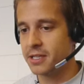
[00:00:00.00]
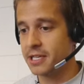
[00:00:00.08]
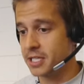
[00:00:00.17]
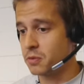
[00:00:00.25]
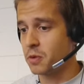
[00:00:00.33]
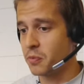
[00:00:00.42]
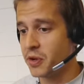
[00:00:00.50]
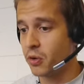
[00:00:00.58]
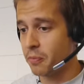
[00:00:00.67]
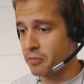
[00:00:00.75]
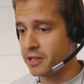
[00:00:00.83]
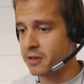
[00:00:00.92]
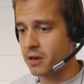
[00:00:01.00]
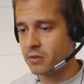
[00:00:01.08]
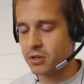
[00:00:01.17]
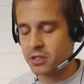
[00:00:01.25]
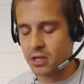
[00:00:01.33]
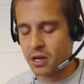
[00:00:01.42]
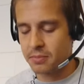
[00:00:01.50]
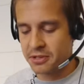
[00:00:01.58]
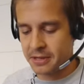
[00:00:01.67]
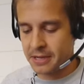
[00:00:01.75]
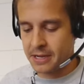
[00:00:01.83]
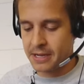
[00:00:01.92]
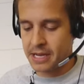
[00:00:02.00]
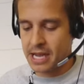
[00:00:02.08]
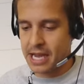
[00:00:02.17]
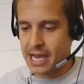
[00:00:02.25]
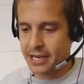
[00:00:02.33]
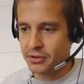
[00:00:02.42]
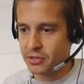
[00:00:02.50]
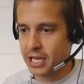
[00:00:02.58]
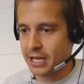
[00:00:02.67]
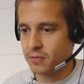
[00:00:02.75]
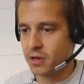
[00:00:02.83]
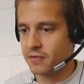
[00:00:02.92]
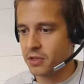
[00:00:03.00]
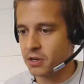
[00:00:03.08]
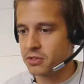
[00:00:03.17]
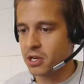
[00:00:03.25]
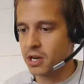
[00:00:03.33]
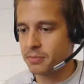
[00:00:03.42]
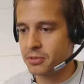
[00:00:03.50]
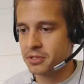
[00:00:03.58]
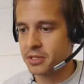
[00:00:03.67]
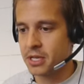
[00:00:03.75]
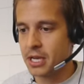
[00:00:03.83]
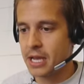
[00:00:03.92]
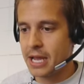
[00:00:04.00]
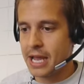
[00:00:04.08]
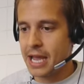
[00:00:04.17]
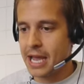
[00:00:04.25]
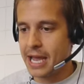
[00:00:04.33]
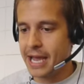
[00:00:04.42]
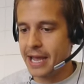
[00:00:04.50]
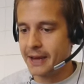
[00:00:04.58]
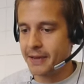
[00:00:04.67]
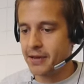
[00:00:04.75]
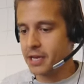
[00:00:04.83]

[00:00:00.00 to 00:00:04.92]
This is what we call printer owners hubs. And you select one of those hubs and,